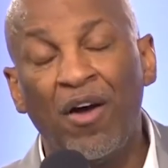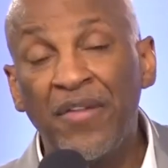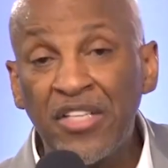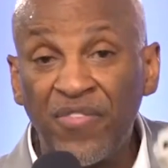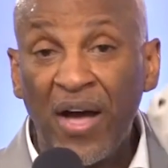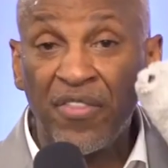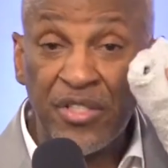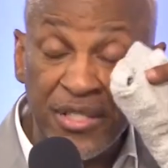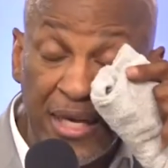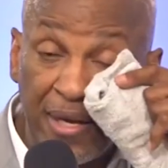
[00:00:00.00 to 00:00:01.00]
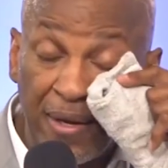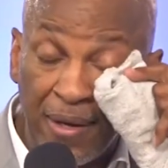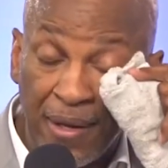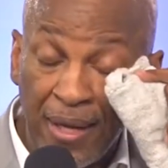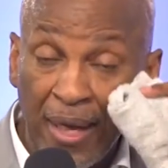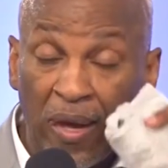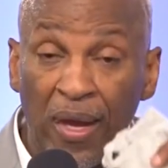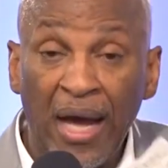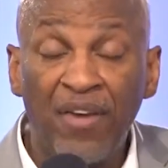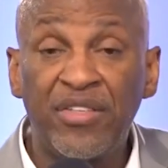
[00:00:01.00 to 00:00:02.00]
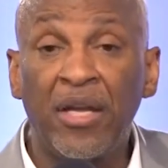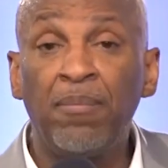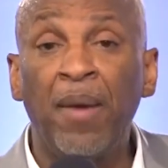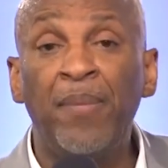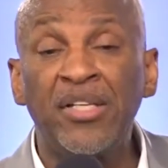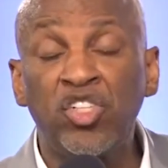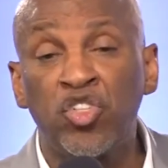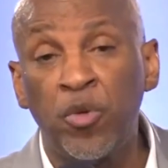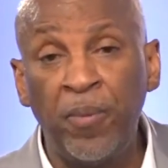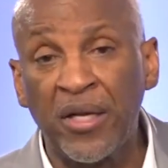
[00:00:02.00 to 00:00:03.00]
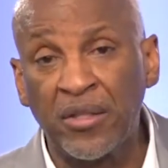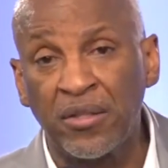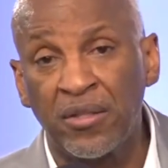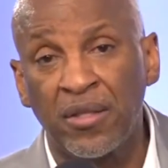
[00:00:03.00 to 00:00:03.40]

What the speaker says: On this Father's Day, I've done my best to depict